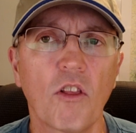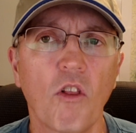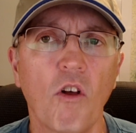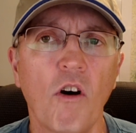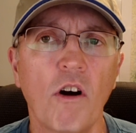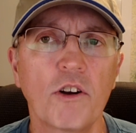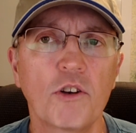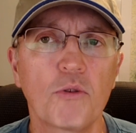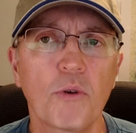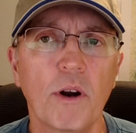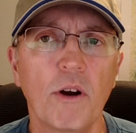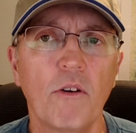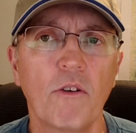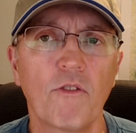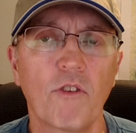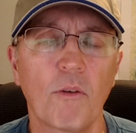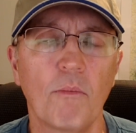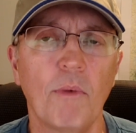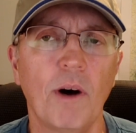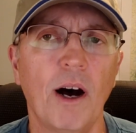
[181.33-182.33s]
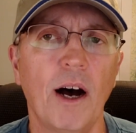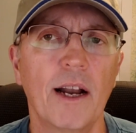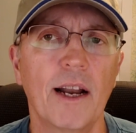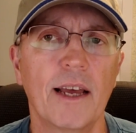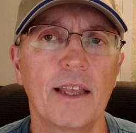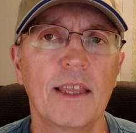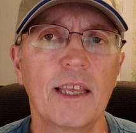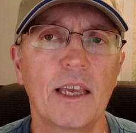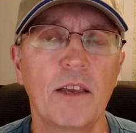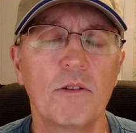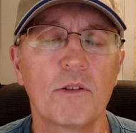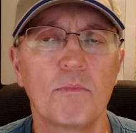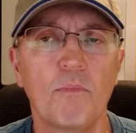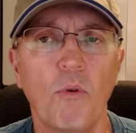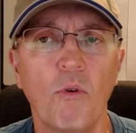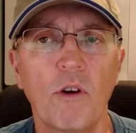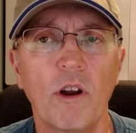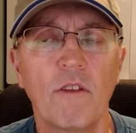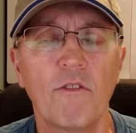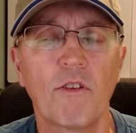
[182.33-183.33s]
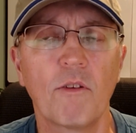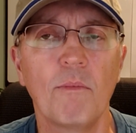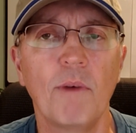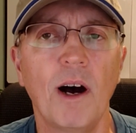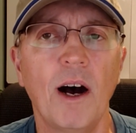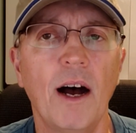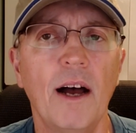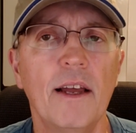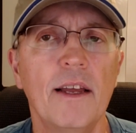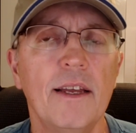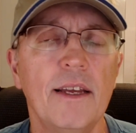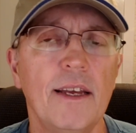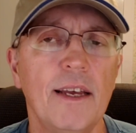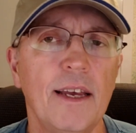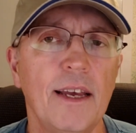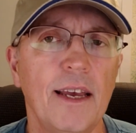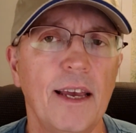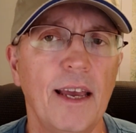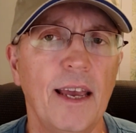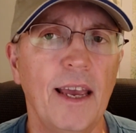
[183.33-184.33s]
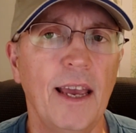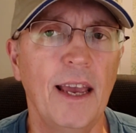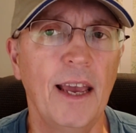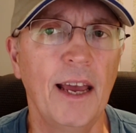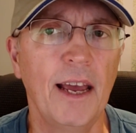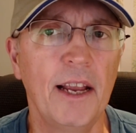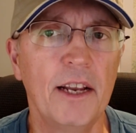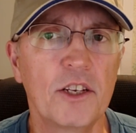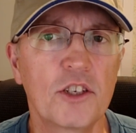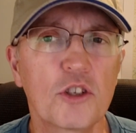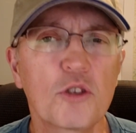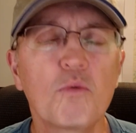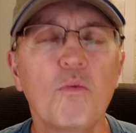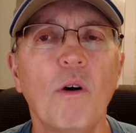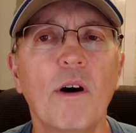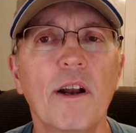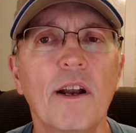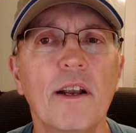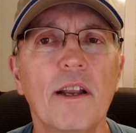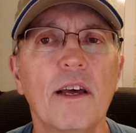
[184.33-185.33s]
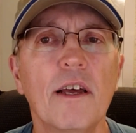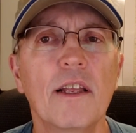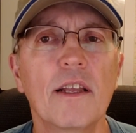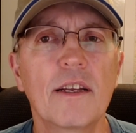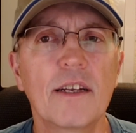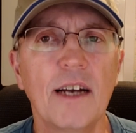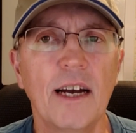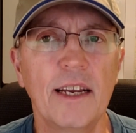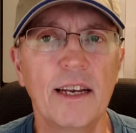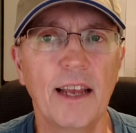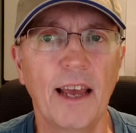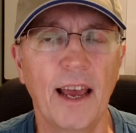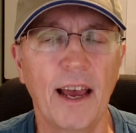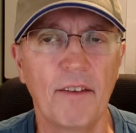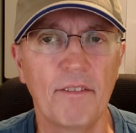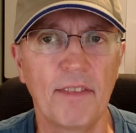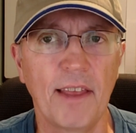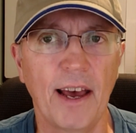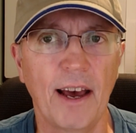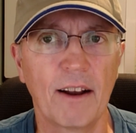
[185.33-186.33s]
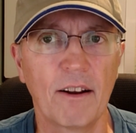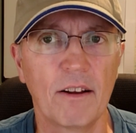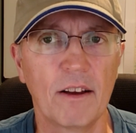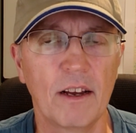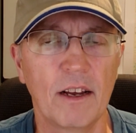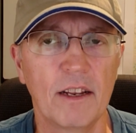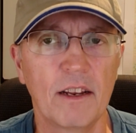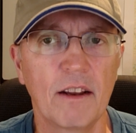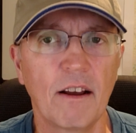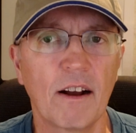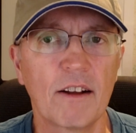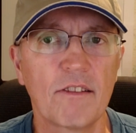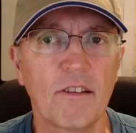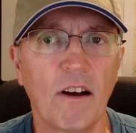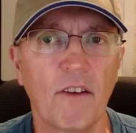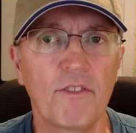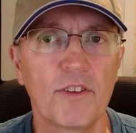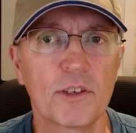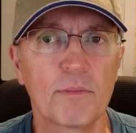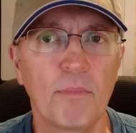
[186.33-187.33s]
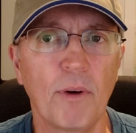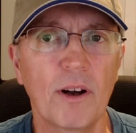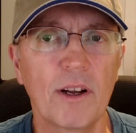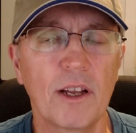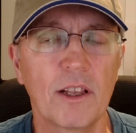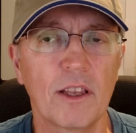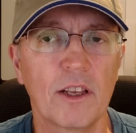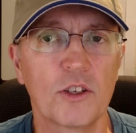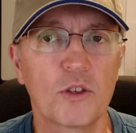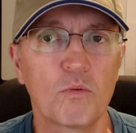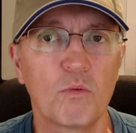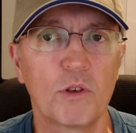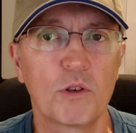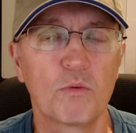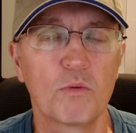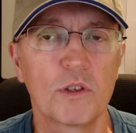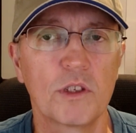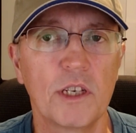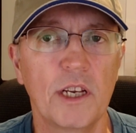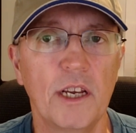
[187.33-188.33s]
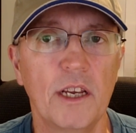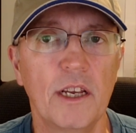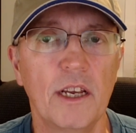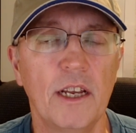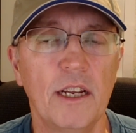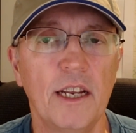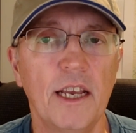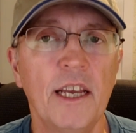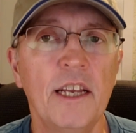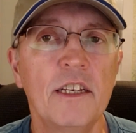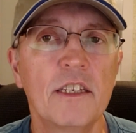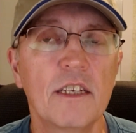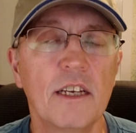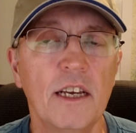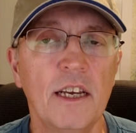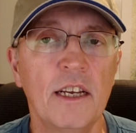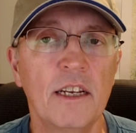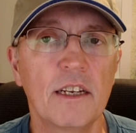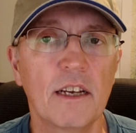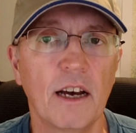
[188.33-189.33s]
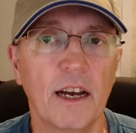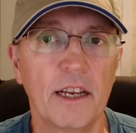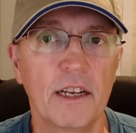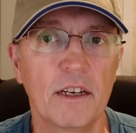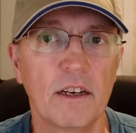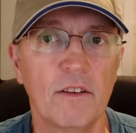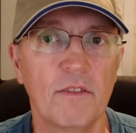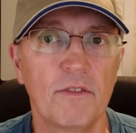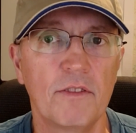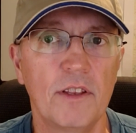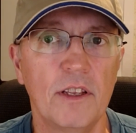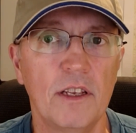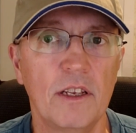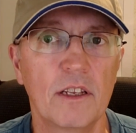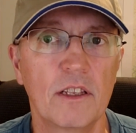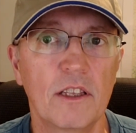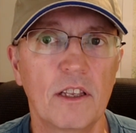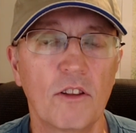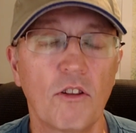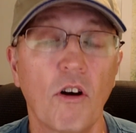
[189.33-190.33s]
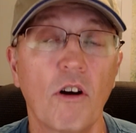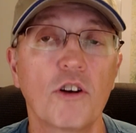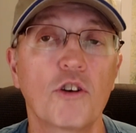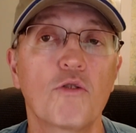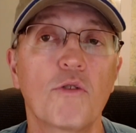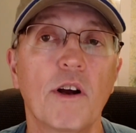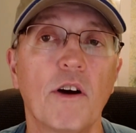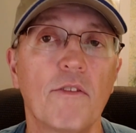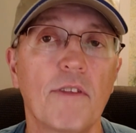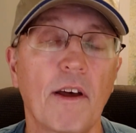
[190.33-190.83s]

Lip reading: Long Trail in Vermont. I think he was born in Vermont and just wanted to kind of have that knocked off his bucket list, which was an end-to-end hike of the Long Trail.